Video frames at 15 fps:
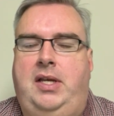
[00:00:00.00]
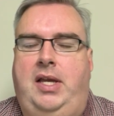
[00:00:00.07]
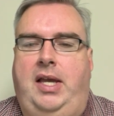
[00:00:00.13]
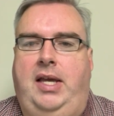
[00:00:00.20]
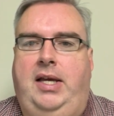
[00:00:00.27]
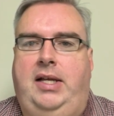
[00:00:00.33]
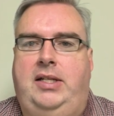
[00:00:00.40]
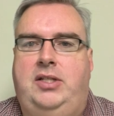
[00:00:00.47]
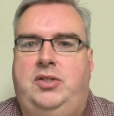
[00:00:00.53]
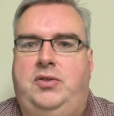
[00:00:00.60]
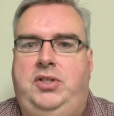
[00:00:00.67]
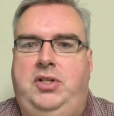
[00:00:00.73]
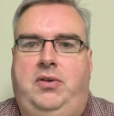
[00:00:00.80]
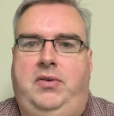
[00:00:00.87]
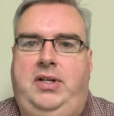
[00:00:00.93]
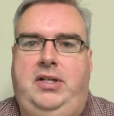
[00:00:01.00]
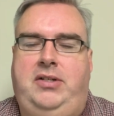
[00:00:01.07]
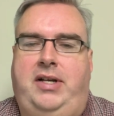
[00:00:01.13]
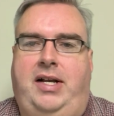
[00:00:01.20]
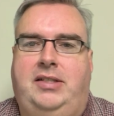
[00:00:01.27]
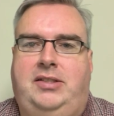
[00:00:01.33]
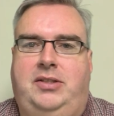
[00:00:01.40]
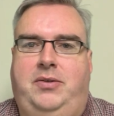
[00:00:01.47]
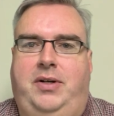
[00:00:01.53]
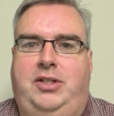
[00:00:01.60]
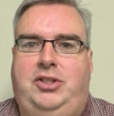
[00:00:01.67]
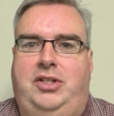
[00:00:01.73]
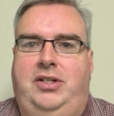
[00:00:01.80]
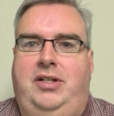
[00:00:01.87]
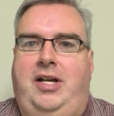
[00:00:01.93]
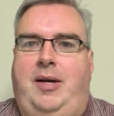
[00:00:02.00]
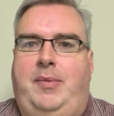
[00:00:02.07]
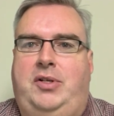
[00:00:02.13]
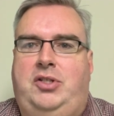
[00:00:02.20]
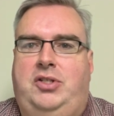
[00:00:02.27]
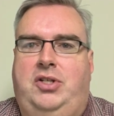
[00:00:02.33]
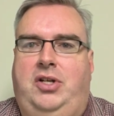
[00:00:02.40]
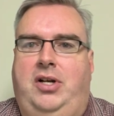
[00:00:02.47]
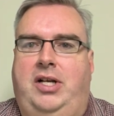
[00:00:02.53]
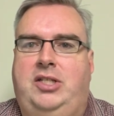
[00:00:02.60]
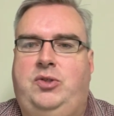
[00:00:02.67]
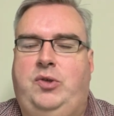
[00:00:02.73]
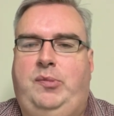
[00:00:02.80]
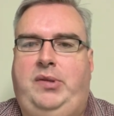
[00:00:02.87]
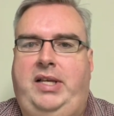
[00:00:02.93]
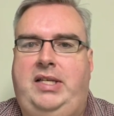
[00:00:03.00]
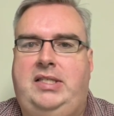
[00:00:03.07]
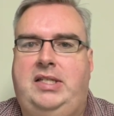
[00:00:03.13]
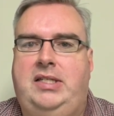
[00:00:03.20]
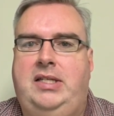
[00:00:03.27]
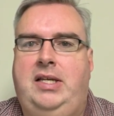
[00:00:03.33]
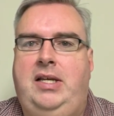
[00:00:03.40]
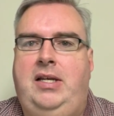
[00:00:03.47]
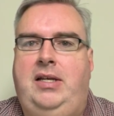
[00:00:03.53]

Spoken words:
And so you don't need to ask the question, how much does it cost to replace it?